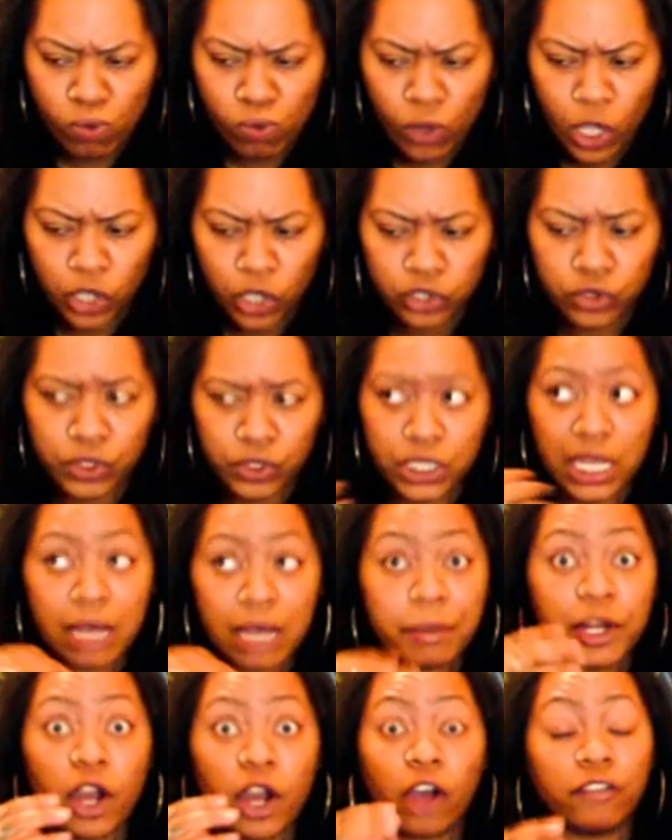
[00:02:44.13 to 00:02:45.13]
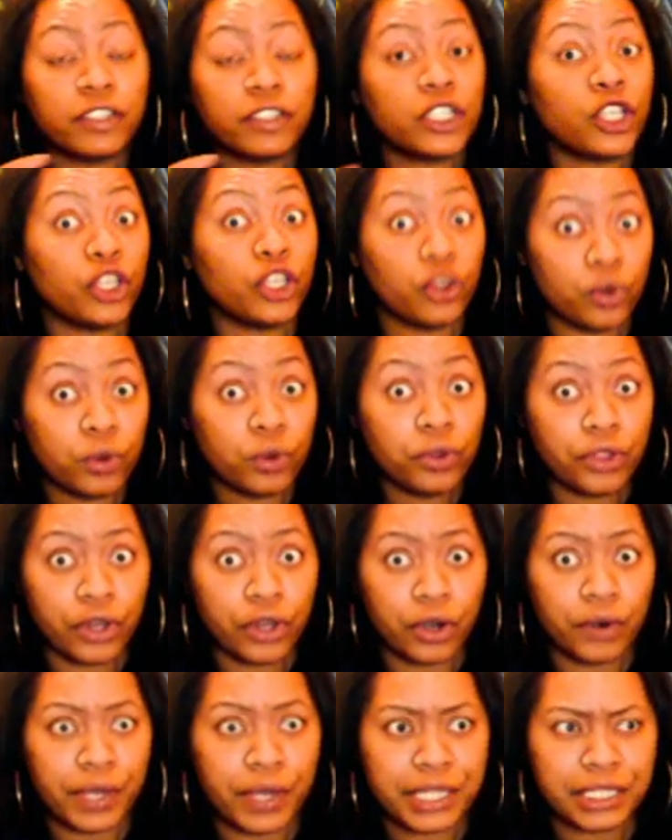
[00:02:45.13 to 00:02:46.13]
So it's coming off to you,
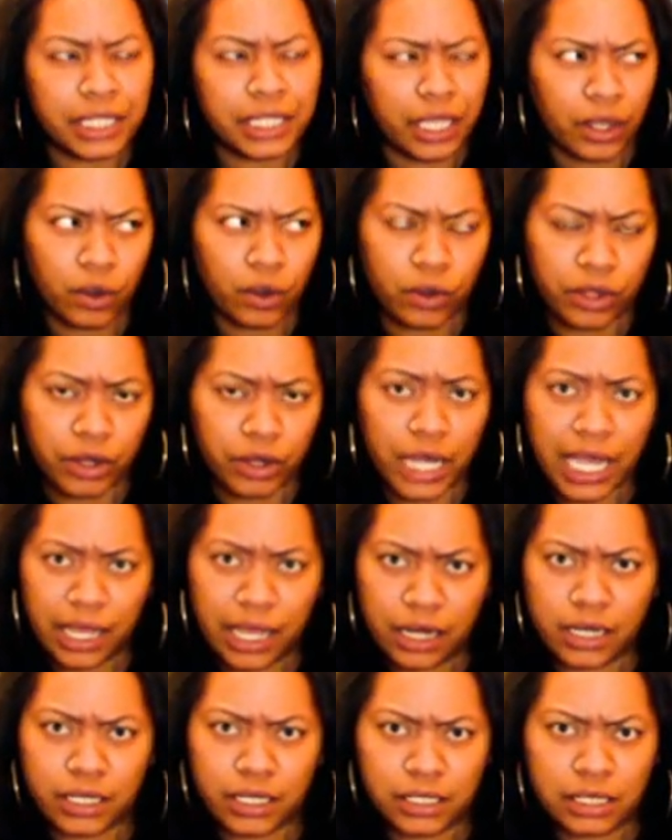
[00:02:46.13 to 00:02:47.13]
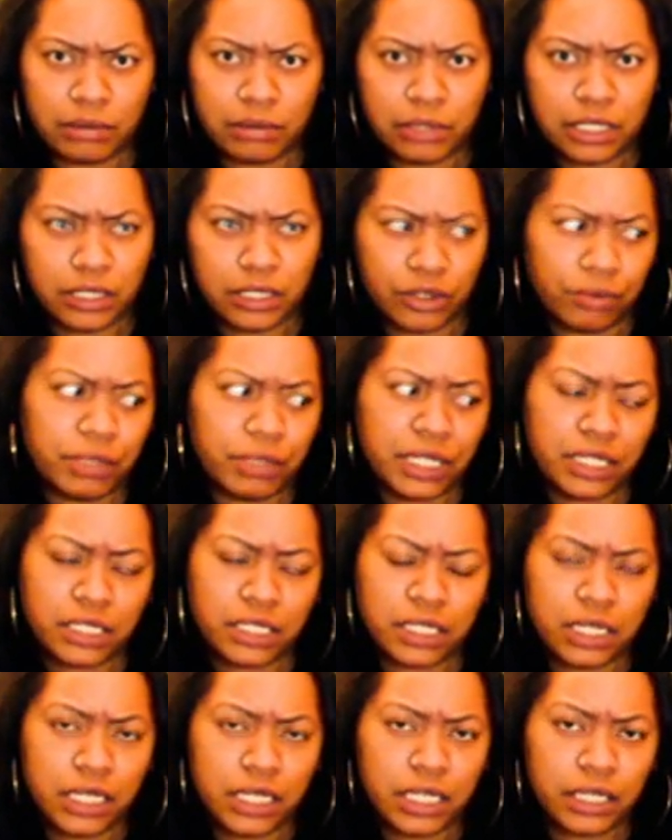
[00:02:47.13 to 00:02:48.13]
though, as like, oh, they're hiding something. They're being
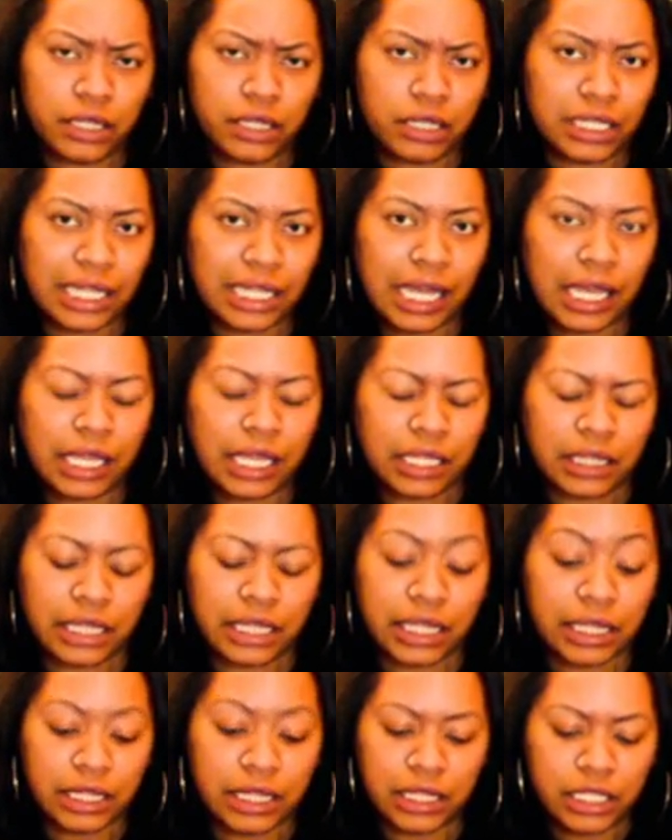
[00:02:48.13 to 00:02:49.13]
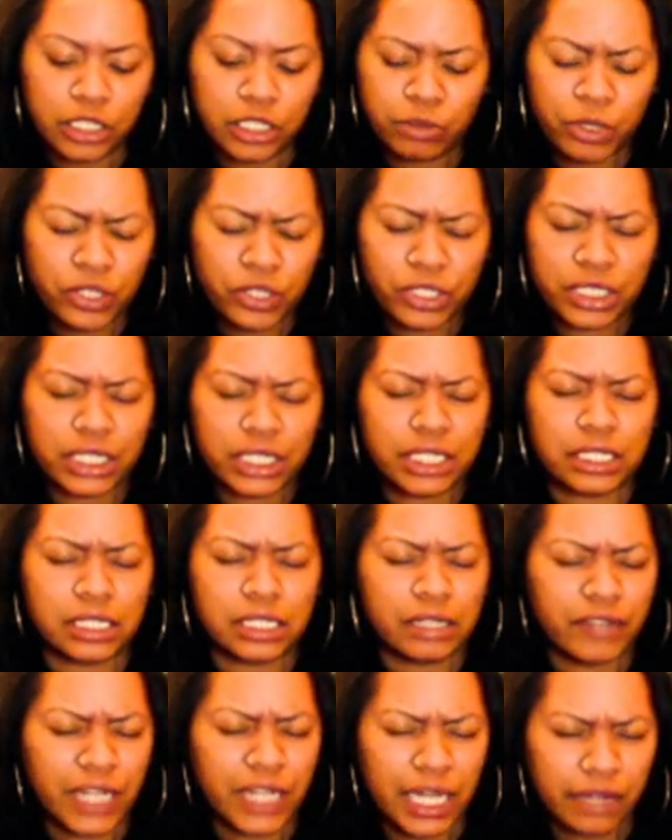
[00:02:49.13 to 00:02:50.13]
sneaky. They're lying. This person
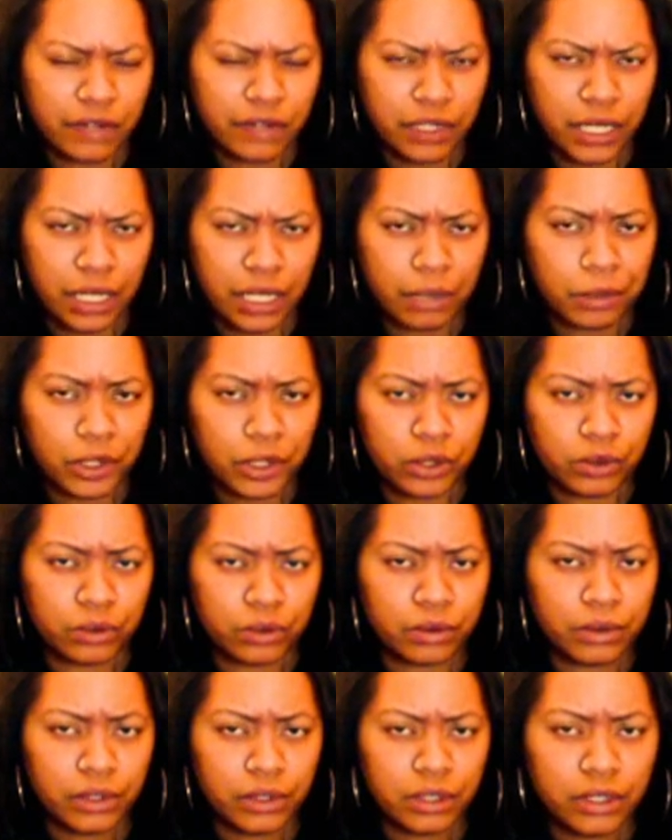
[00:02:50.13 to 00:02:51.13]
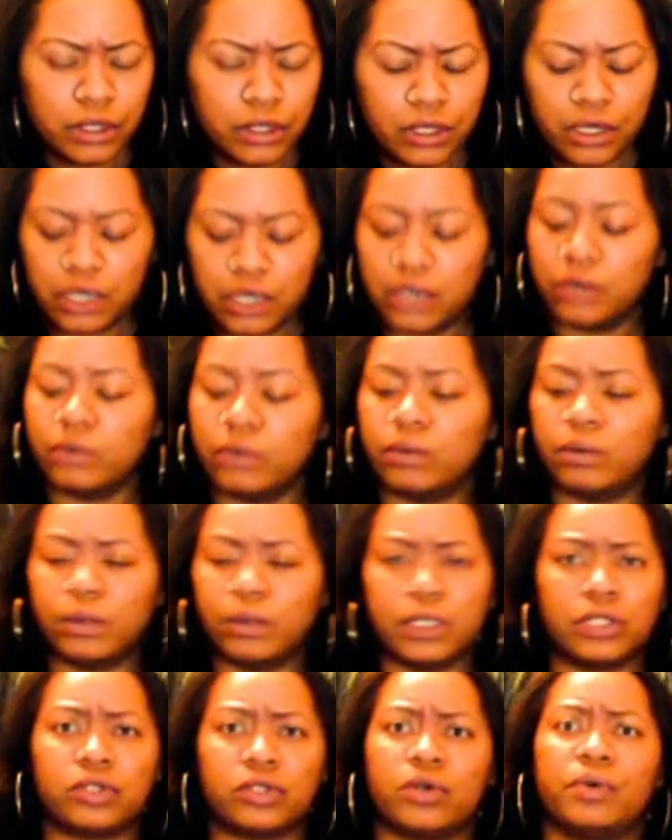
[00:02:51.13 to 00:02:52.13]
doesn't even have a damn clue
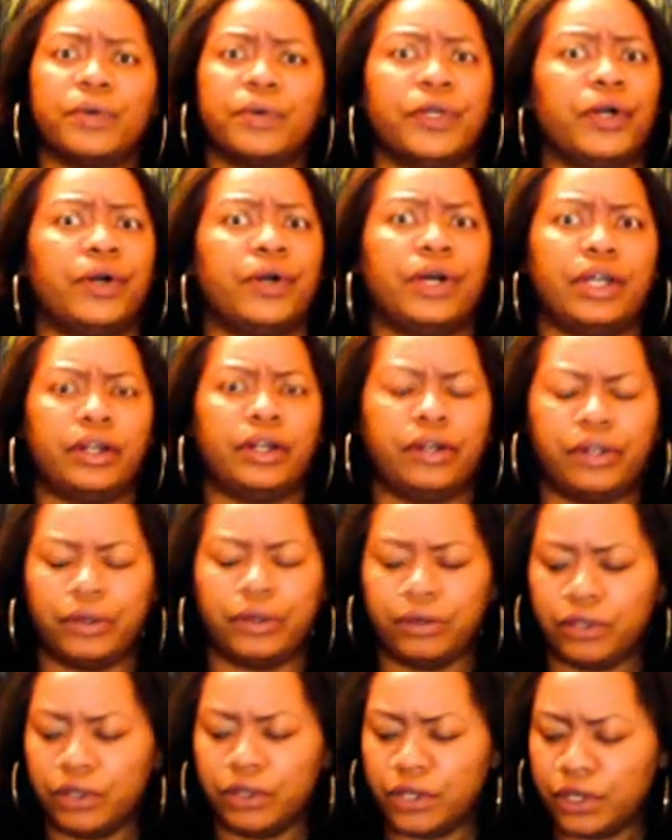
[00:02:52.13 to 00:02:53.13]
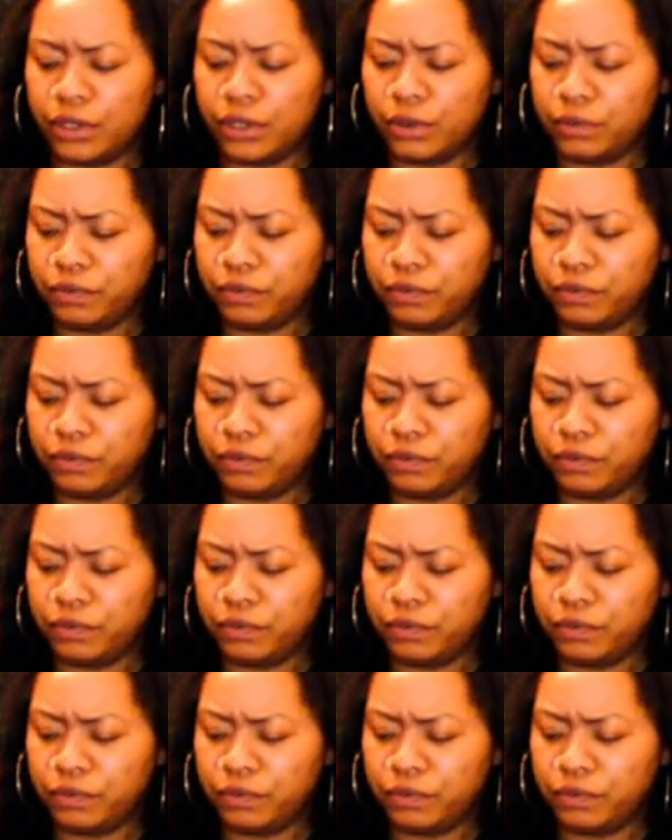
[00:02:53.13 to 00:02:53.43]
what's going on, or, you know?